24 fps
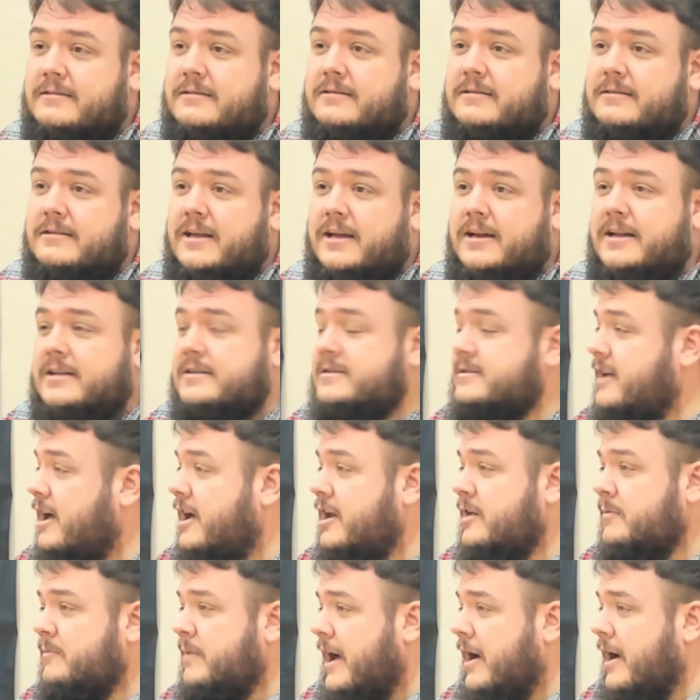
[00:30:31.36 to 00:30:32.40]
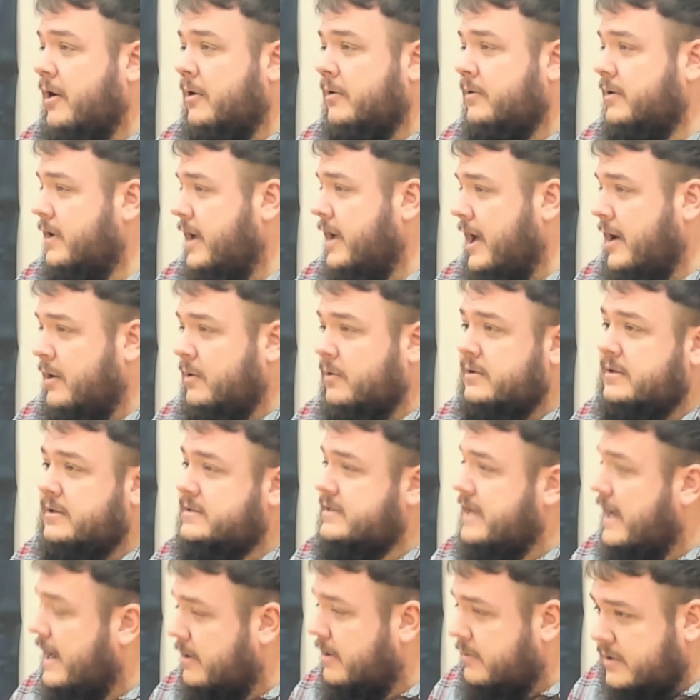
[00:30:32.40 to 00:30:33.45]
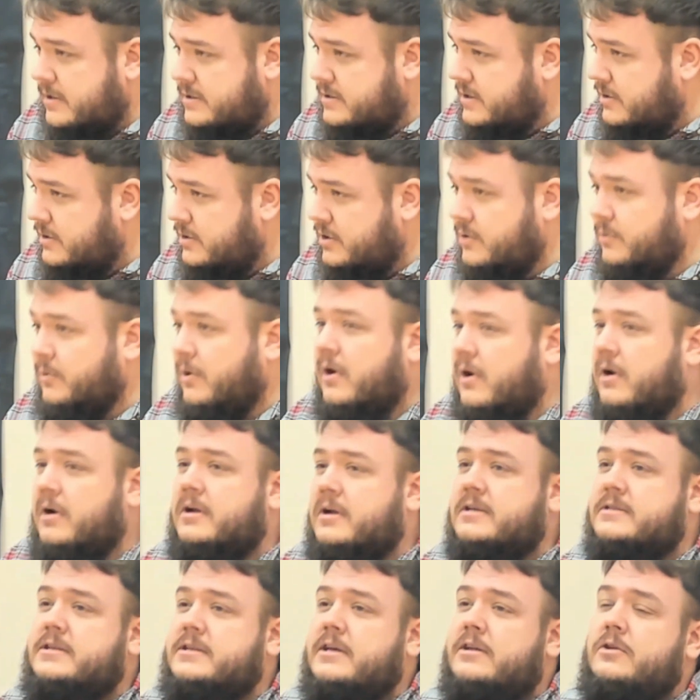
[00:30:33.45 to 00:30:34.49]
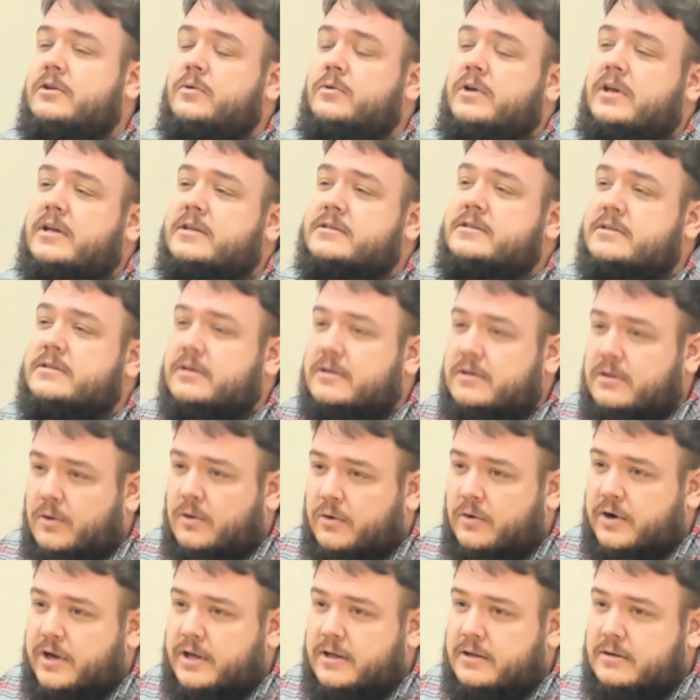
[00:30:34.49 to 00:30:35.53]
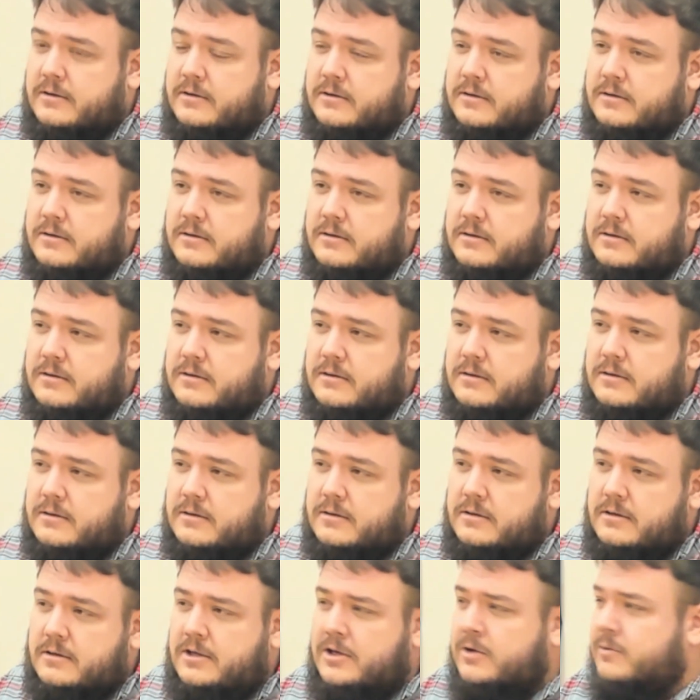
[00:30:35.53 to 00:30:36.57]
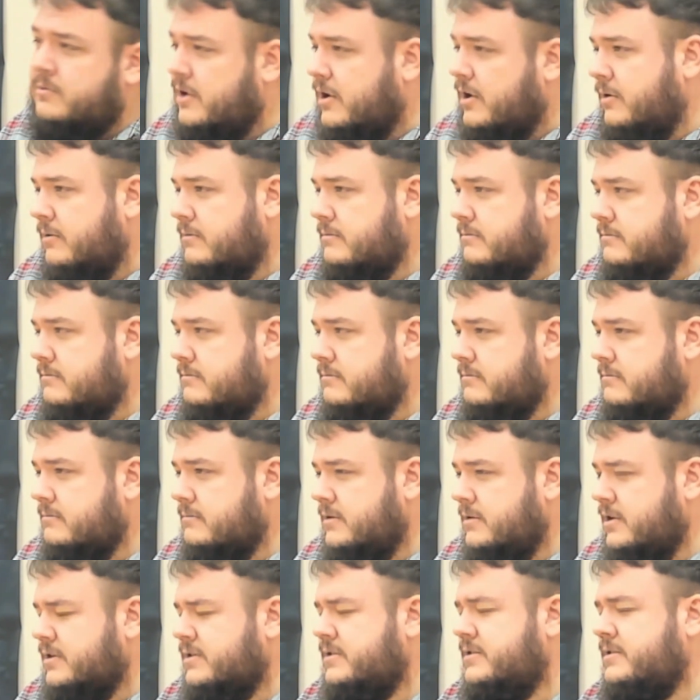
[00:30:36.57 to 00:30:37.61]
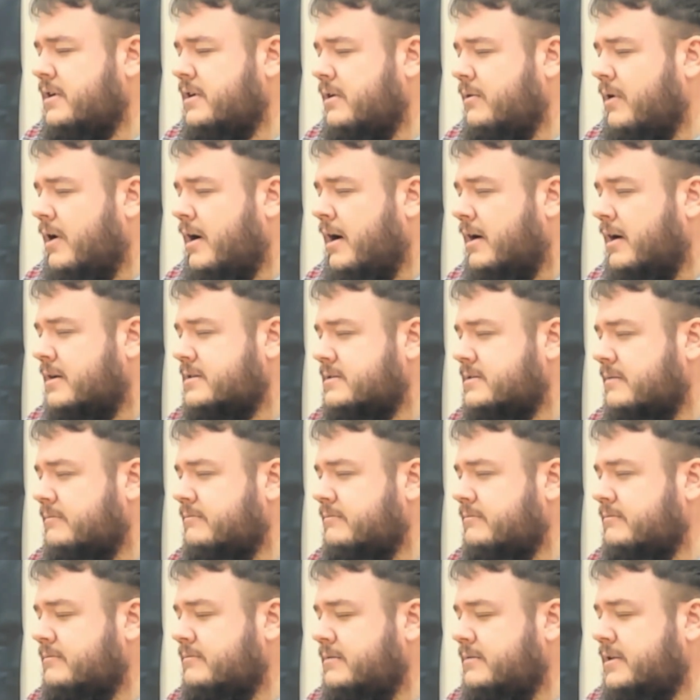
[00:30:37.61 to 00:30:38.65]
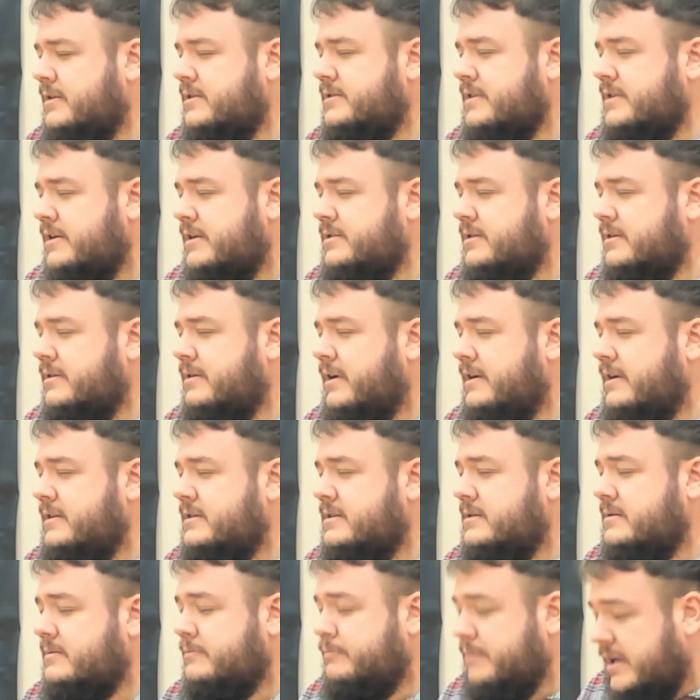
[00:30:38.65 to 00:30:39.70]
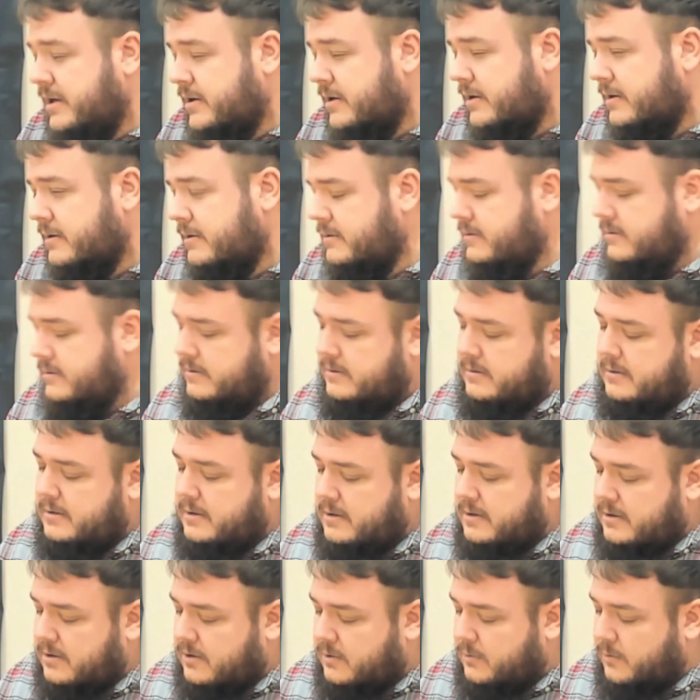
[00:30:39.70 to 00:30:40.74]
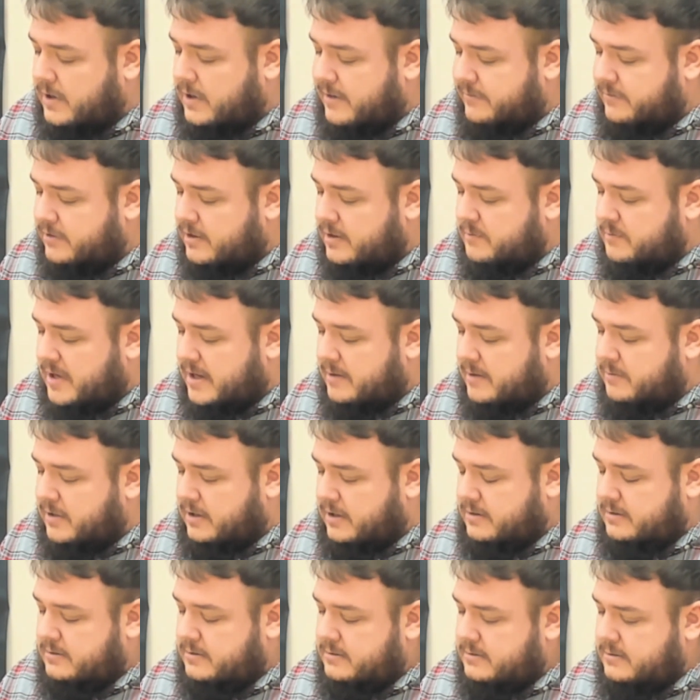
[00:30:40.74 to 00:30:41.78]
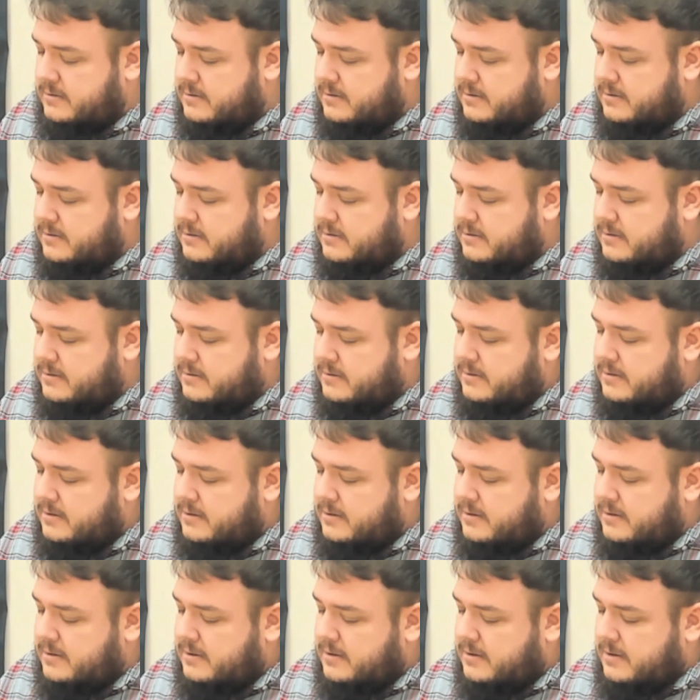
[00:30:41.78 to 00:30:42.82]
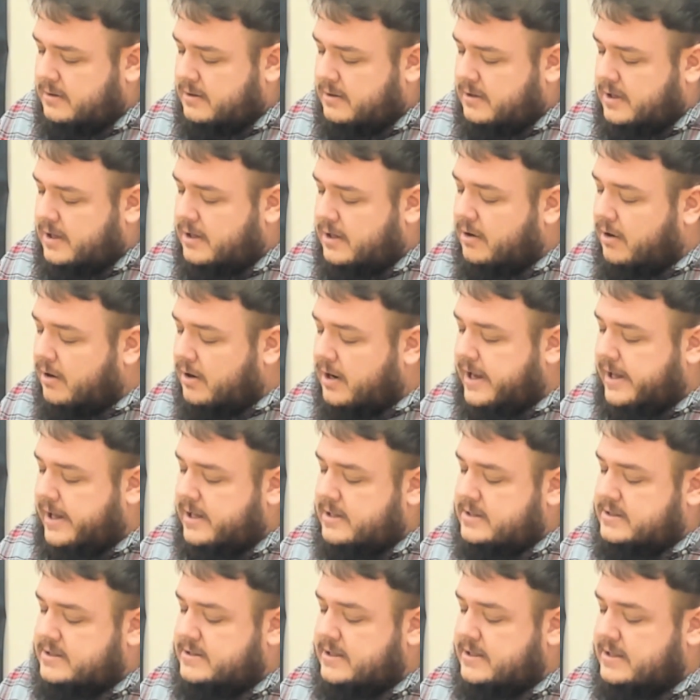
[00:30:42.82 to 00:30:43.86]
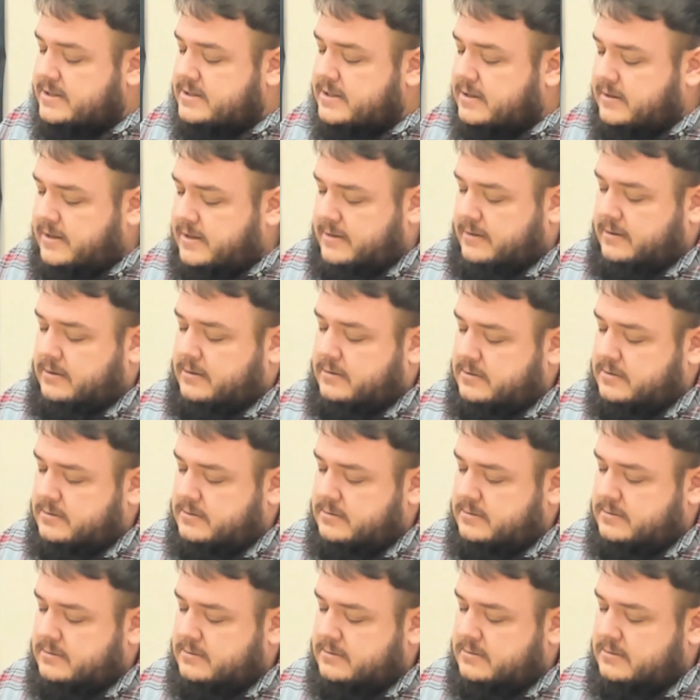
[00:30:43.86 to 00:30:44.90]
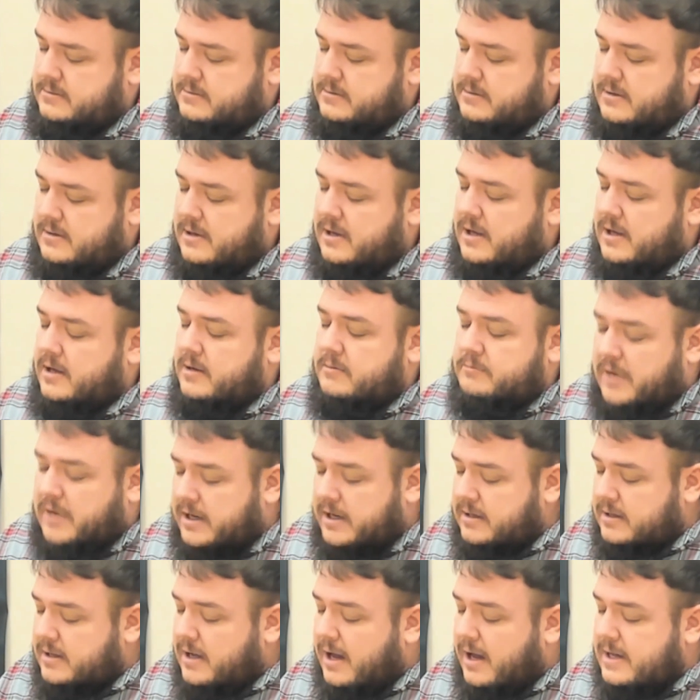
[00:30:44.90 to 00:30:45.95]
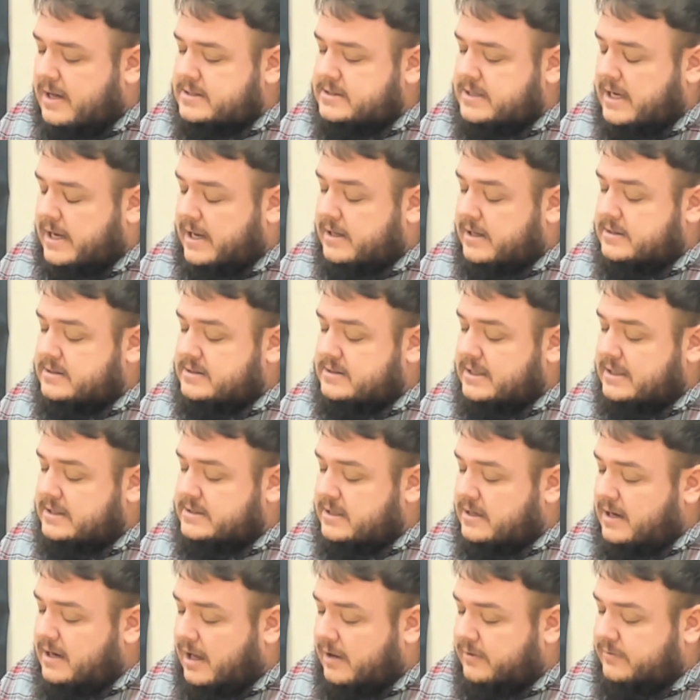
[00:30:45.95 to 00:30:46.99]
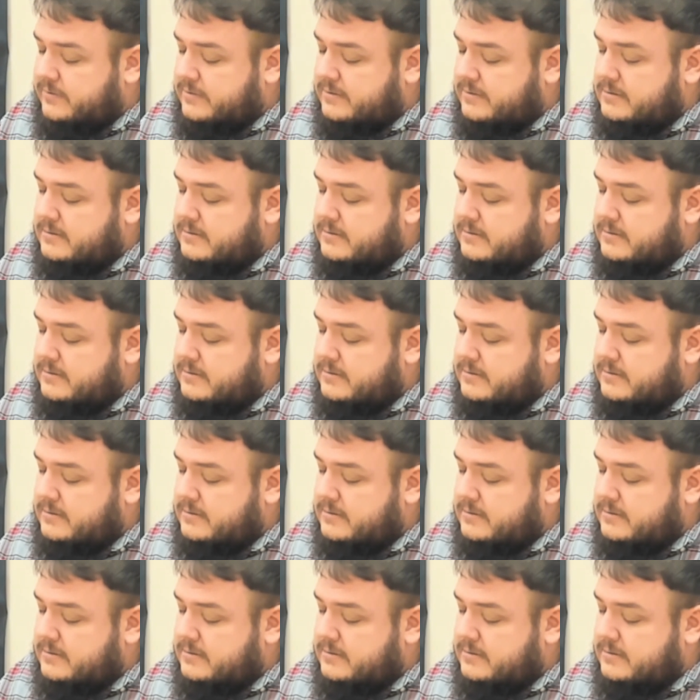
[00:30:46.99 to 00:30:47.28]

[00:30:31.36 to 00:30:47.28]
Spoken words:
And it's not about how talented you are, because then who gets the glory? You do. You're so awesome. You're such a great speaker, or whatever it may be. In our hands, it's a little. But in God's hands, it's enough.